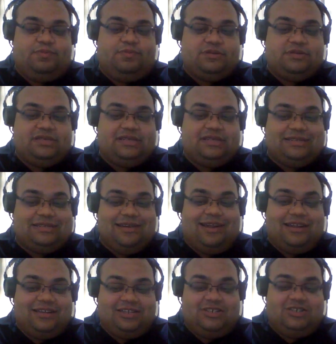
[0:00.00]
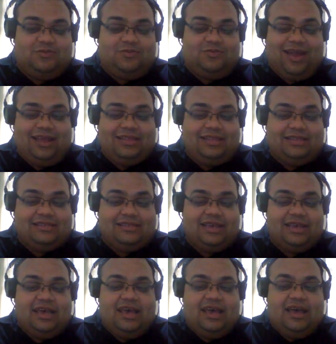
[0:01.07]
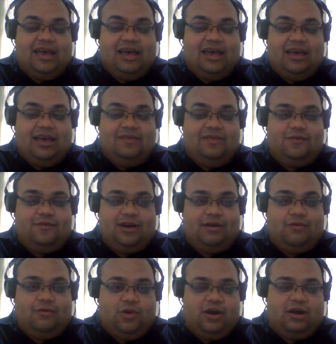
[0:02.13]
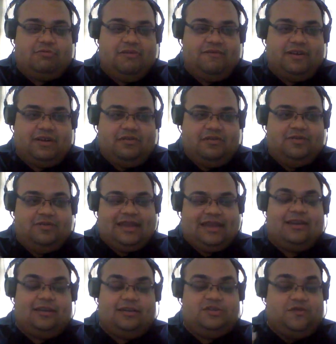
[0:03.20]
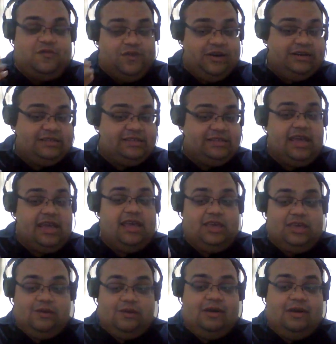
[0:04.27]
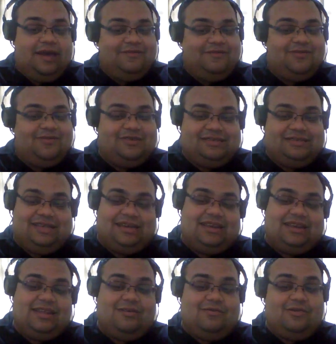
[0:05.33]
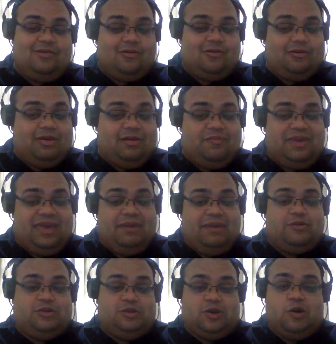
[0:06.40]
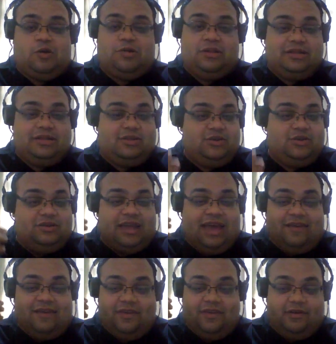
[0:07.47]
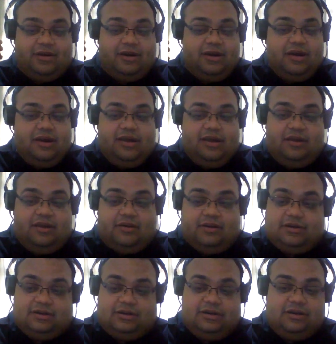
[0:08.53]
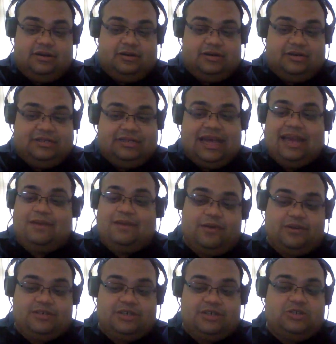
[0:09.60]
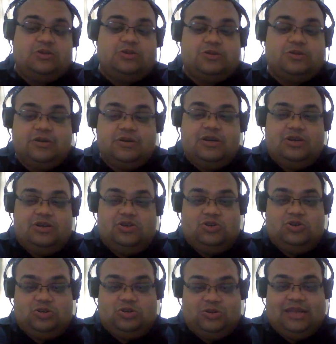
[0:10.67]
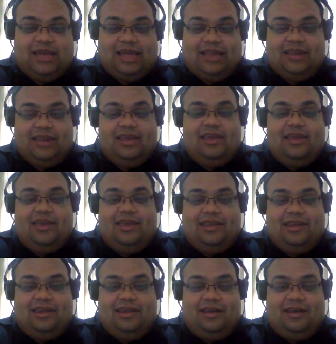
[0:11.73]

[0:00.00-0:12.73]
put this knowledge into practice, if you want to work with a cool technology, first you have to study it on your own and be able to code it, to have your side project to do that. And